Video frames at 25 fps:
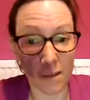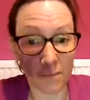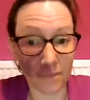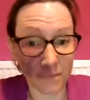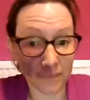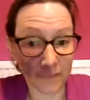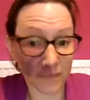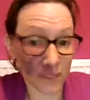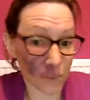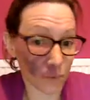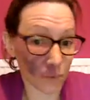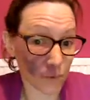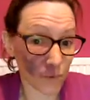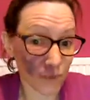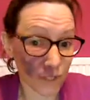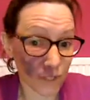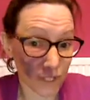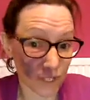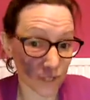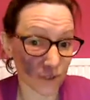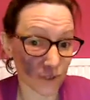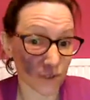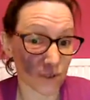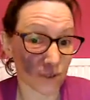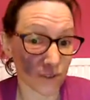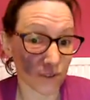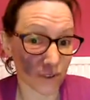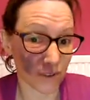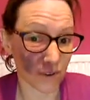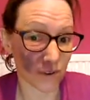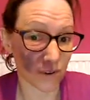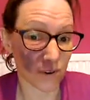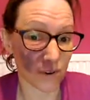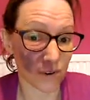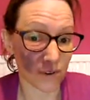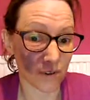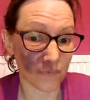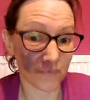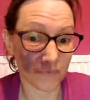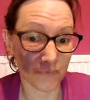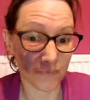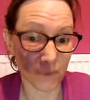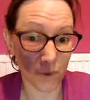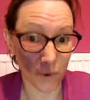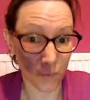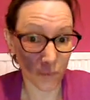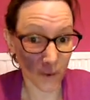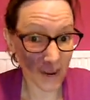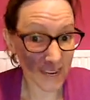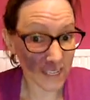towards your
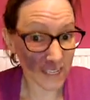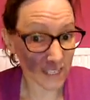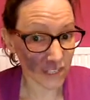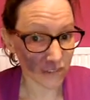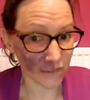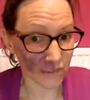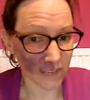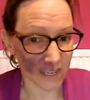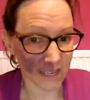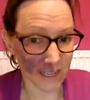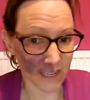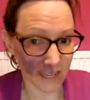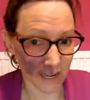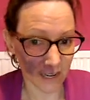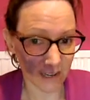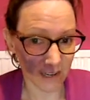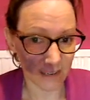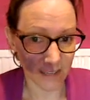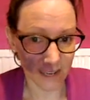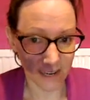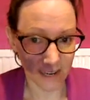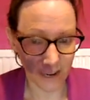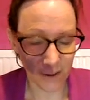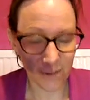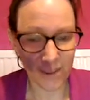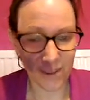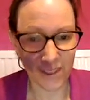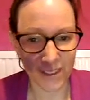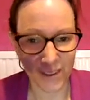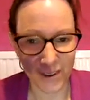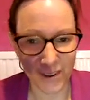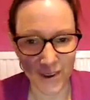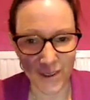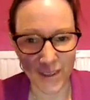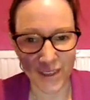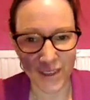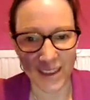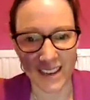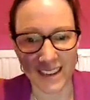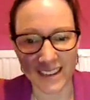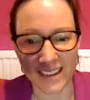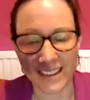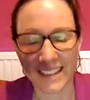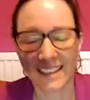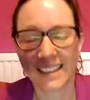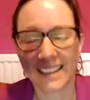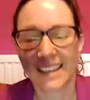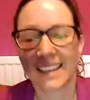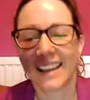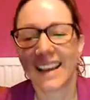waist, really. They're lower than you
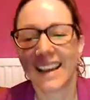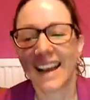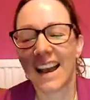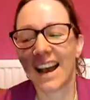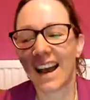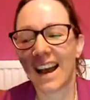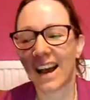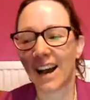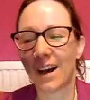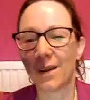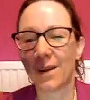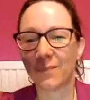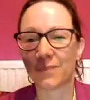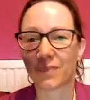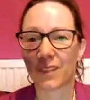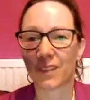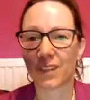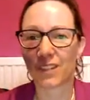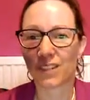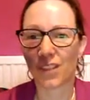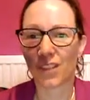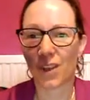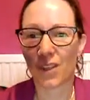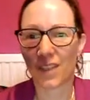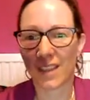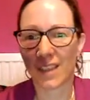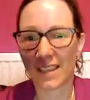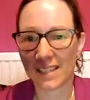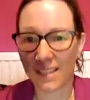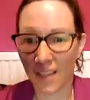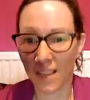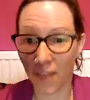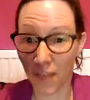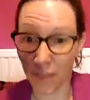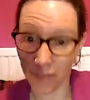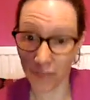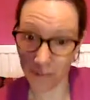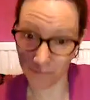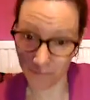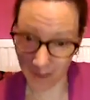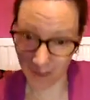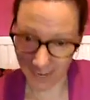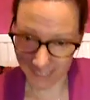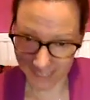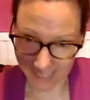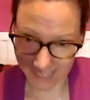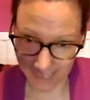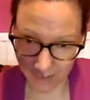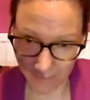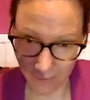think. So these are the
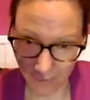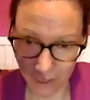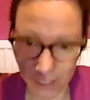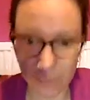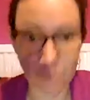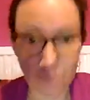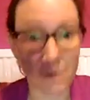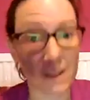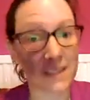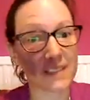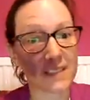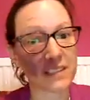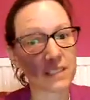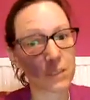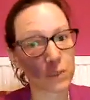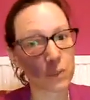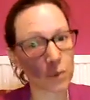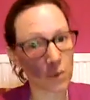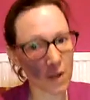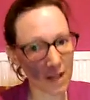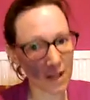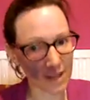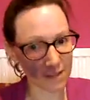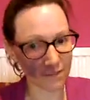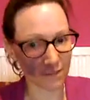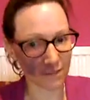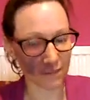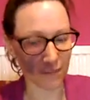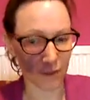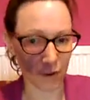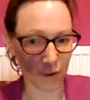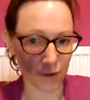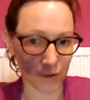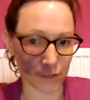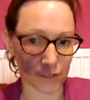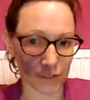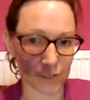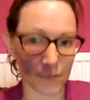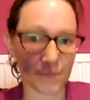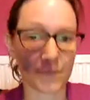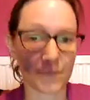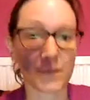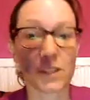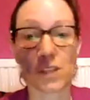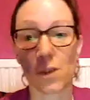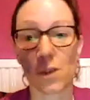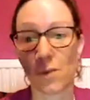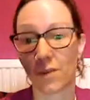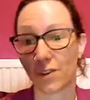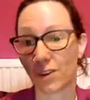thoracic vertebrae, and there's 12 of those.
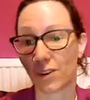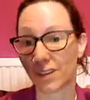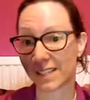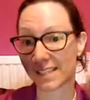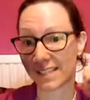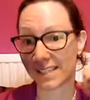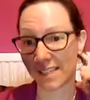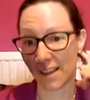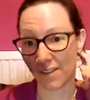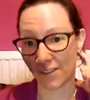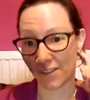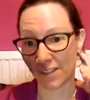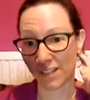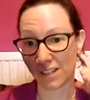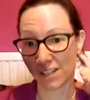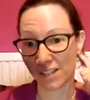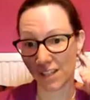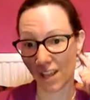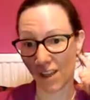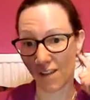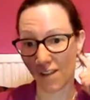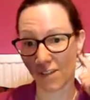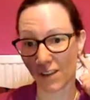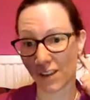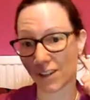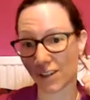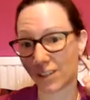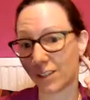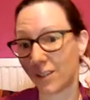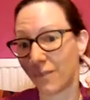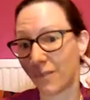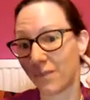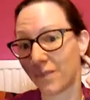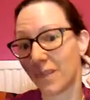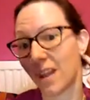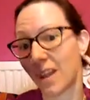So we've got 7 cervical,